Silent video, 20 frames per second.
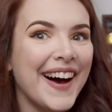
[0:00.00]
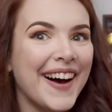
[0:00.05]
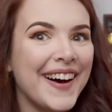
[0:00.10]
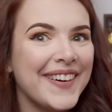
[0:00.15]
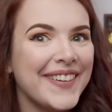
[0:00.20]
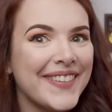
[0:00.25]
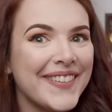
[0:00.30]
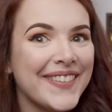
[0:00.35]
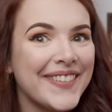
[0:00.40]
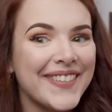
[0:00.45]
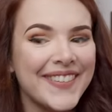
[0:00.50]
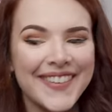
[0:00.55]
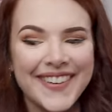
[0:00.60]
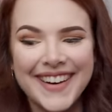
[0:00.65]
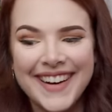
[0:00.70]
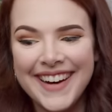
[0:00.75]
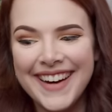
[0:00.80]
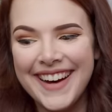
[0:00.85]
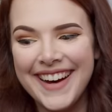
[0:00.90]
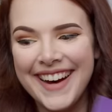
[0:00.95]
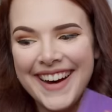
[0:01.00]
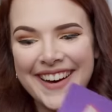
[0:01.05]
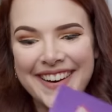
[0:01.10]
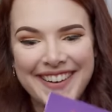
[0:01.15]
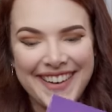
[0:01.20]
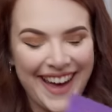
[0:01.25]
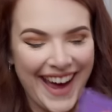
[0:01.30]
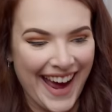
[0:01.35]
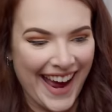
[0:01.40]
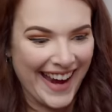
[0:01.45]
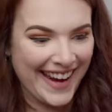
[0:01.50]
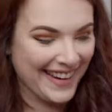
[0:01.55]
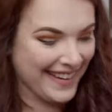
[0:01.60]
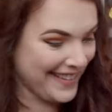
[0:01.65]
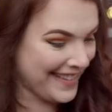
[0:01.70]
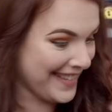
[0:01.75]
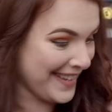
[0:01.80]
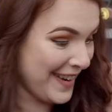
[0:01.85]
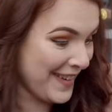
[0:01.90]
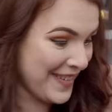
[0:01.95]
Oh, okay,
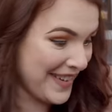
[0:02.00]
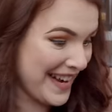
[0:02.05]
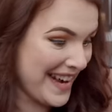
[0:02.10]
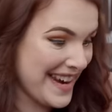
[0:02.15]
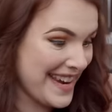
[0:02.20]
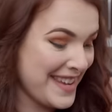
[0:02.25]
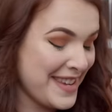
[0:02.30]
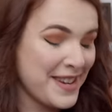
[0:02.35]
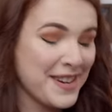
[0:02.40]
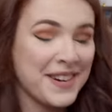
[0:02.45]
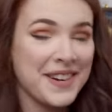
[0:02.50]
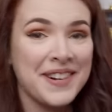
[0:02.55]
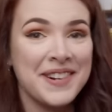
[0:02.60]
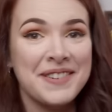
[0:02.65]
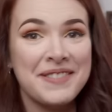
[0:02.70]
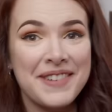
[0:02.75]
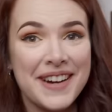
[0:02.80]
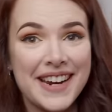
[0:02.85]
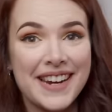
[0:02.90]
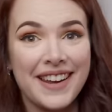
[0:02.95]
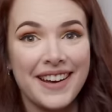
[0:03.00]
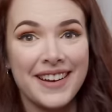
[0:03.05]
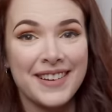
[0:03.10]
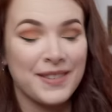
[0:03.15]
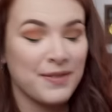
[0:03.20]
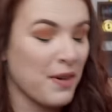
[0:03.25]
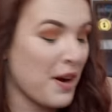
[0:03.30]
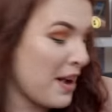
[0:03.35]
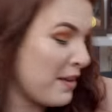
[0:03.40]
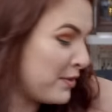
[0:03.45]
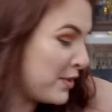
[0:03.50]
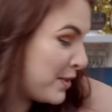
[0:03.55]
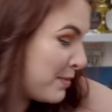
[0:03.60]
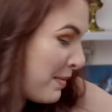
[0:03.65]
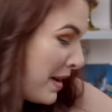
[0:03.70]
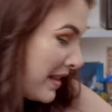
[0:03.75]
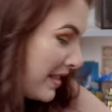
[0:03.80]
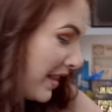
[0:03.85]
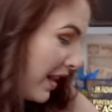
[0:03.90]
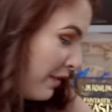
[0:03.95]
sorry, you're gonna realise why I've just
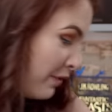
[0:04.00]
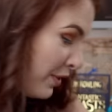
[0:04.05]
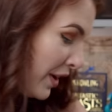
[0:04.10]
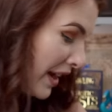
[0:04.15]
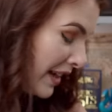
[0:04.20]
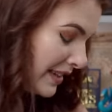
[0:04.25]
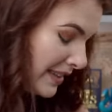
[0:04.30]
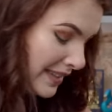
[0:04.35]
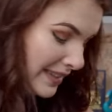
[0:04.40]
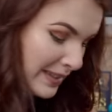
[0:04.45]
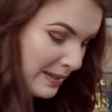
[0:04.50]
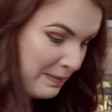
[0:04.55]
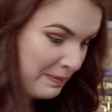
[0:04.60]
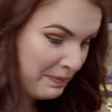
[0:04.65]
made that face.